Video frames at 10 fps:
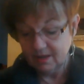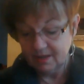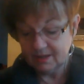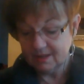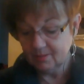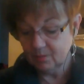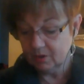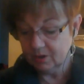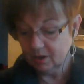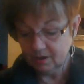He says the more
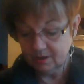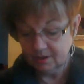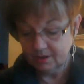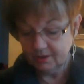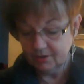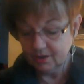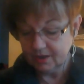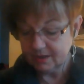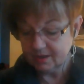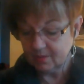targeted your
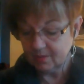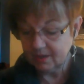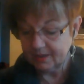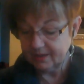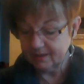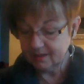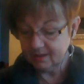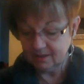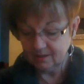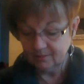custom audience,
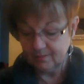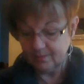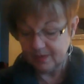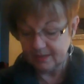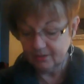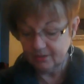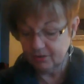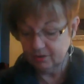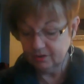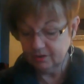the better your
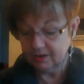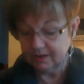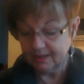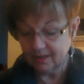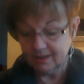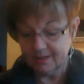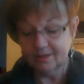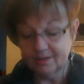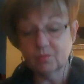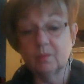lookalike
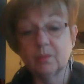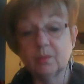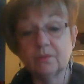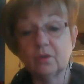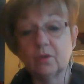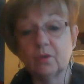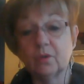audience will perform.